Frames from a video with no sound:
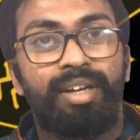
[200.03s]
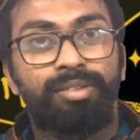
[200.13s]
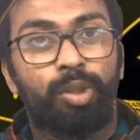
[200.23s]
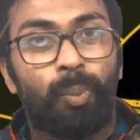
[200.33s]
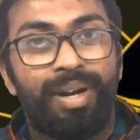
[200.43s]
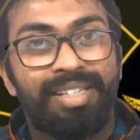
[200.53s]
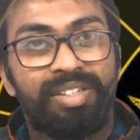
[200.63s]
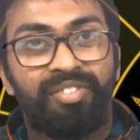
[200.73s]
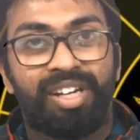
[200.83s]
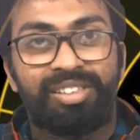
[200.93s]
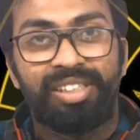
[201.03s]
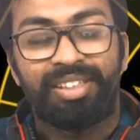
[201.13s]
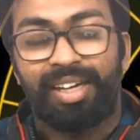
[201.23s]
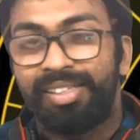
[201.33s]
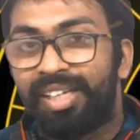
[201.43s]
here, the 27
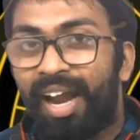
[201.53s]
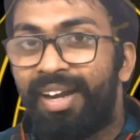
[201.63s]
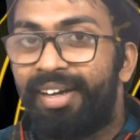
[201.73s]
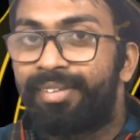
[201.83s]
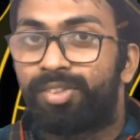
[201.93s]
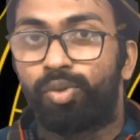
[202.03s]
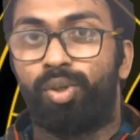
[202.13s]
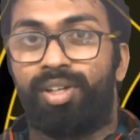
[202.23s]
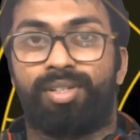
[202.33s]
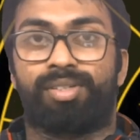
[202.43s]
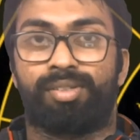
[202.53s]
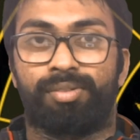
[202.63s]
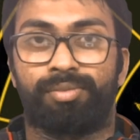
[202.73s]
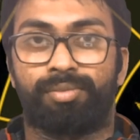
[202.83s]
nakshatras and its rulers.